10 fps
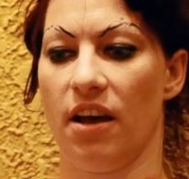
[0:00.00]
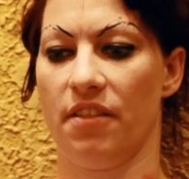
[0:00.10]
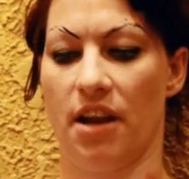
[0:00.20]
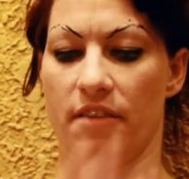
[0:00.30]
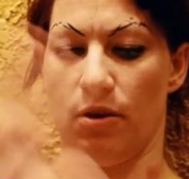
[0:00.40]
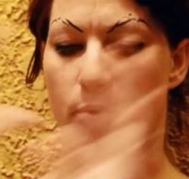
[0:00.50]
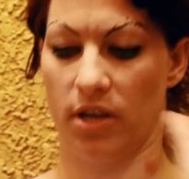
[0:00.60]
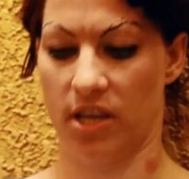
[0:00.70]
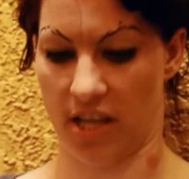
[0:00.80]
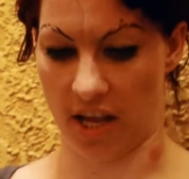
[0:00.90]

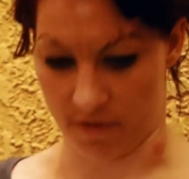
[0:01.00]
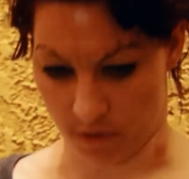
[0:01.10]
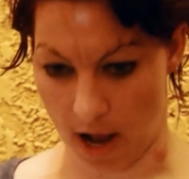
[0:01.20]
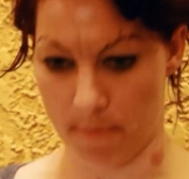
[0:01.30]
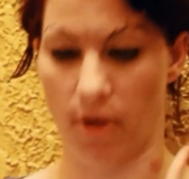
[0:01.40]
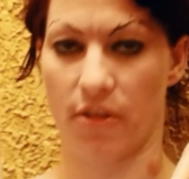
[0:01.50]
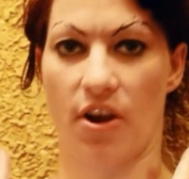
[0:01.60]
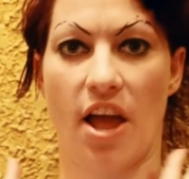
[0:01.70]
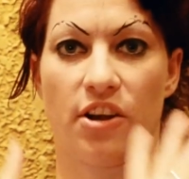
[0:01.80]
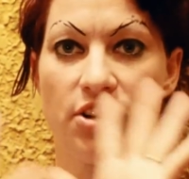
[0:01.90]
everyone could kind of wrap all
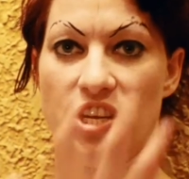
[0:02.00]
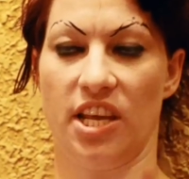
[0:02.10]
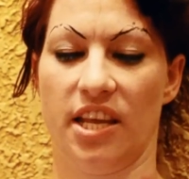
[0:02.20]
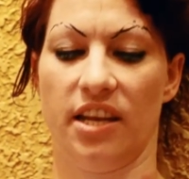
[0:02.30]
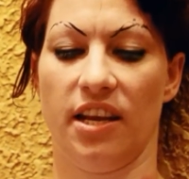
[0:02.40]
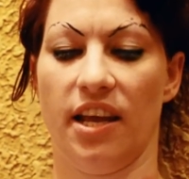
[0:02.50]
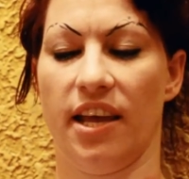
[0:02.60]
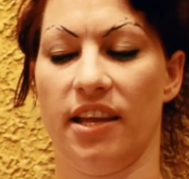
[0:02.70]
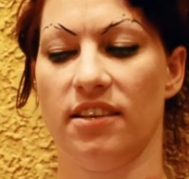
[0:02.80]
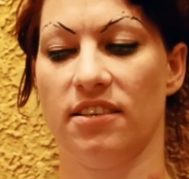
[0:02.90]
their energy in.
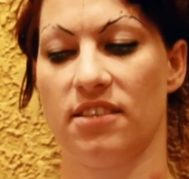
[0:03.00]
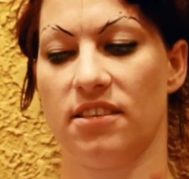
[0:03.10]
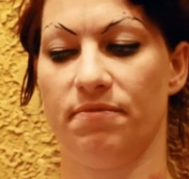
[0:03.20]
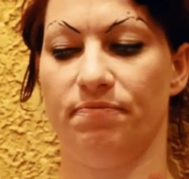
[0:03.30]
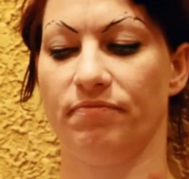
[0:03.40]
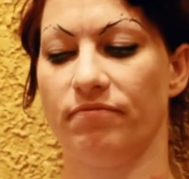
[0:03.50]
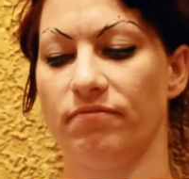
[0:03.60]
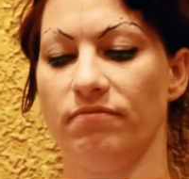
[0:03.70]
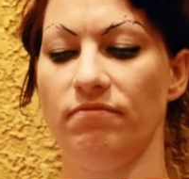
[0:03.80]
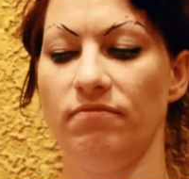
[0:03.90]
And,
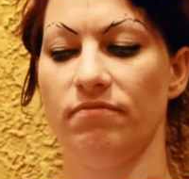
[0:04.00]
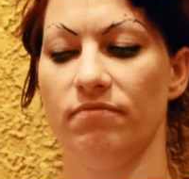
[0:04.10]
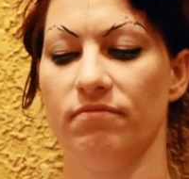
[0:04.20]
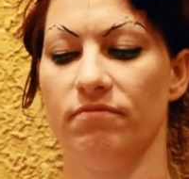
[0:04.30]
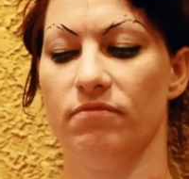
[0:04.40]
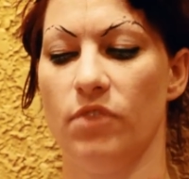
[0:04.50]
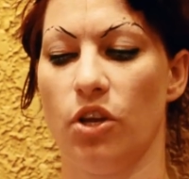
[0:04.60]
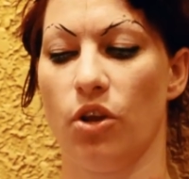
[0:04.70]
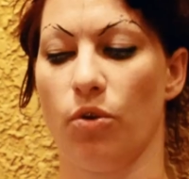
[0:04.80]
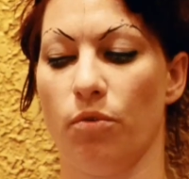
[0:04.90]

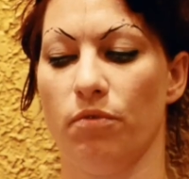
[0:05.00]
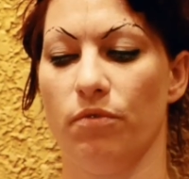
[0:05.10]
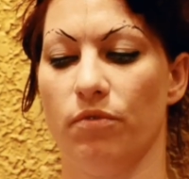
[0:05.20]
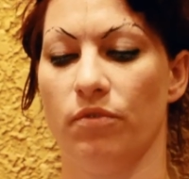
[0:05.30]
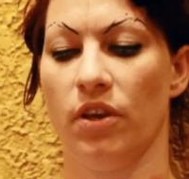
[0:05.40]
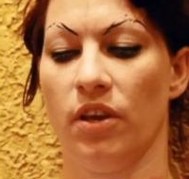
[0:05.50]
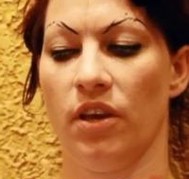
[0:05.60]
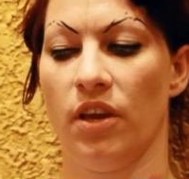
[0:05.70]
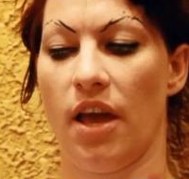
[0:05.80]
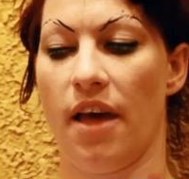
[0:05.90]
you know,
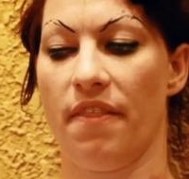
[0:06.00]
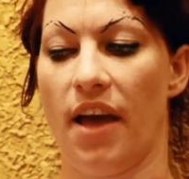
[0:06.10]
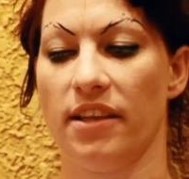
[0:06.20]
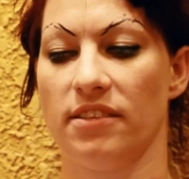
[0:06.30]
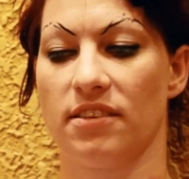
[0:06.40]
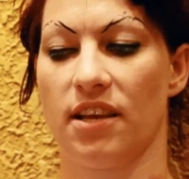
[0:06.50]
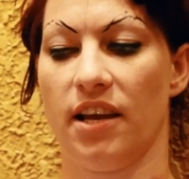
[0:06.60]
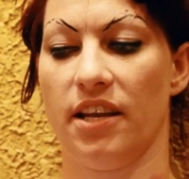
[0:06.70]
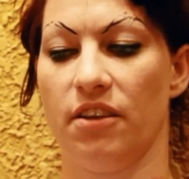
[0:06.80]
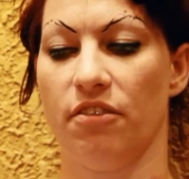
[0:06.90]
and that
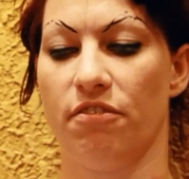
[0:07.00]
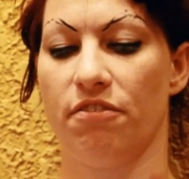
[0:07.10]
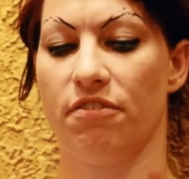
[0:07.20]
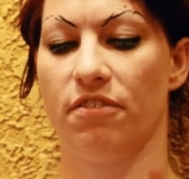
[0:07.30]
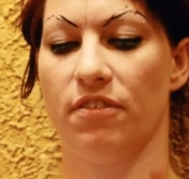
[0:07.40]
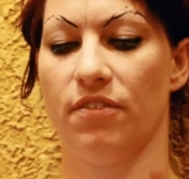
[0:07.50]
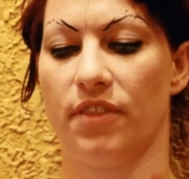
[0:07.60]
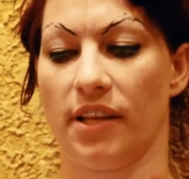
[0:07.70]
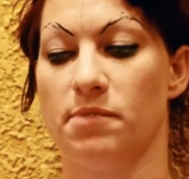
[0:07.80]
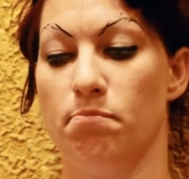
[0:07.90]
kind of,
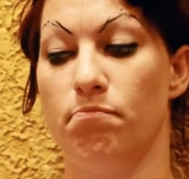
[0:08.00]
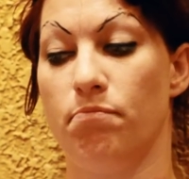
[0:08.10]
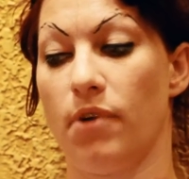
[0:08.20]
it